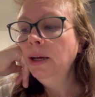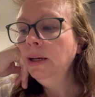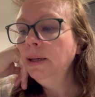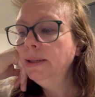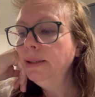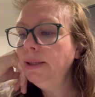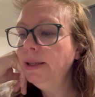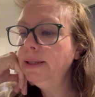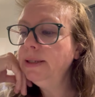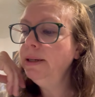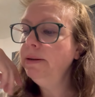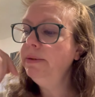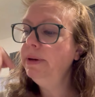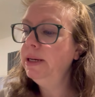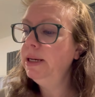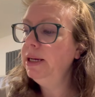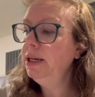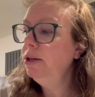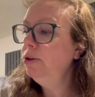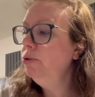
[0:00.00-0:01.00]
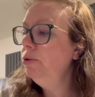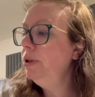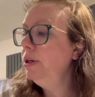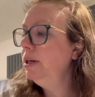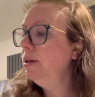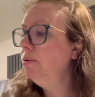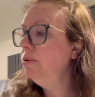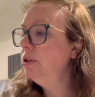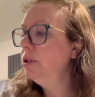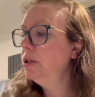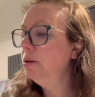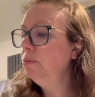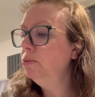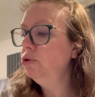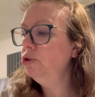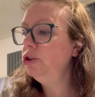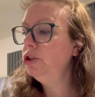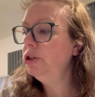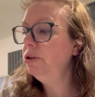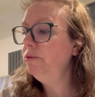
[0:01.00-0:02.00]
So that's it really, nothing else
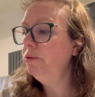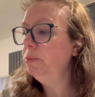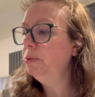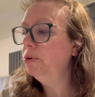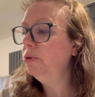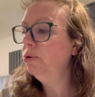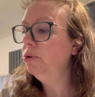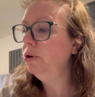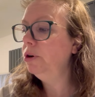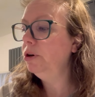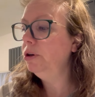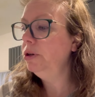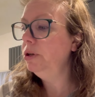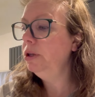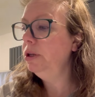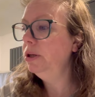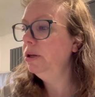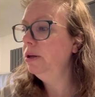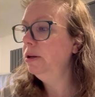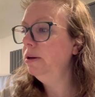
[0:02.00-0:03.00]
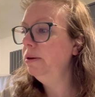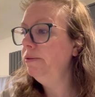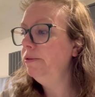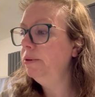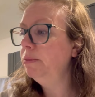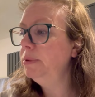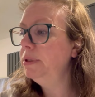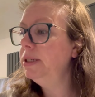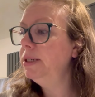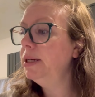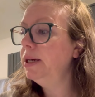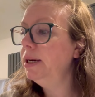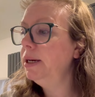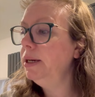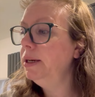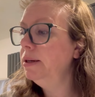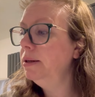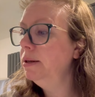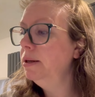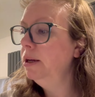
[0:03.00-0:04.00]
much to report on from
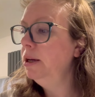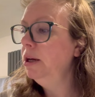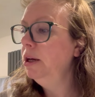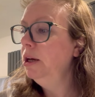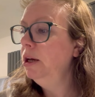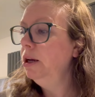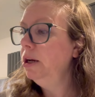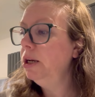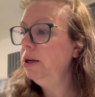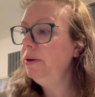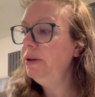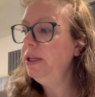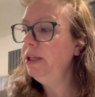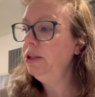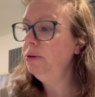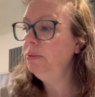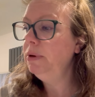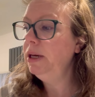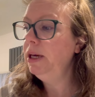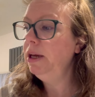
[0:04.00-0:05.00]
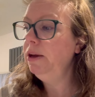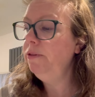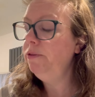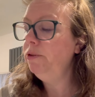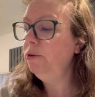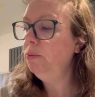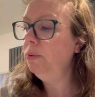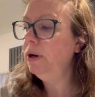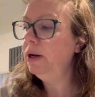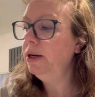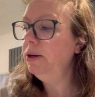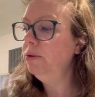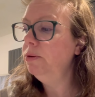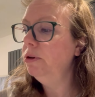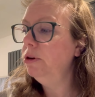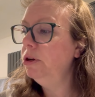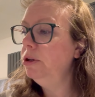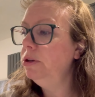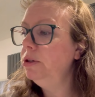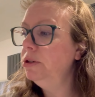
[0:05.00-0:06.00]
today. Chloe and Ethan were here for a while
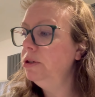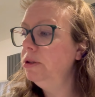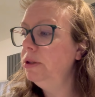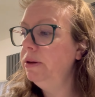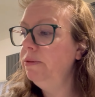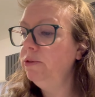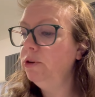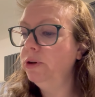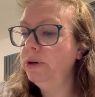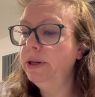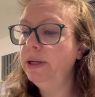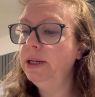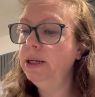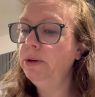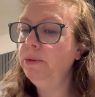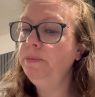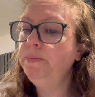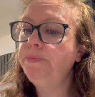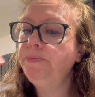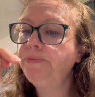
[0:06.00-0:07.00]
and they've gone now.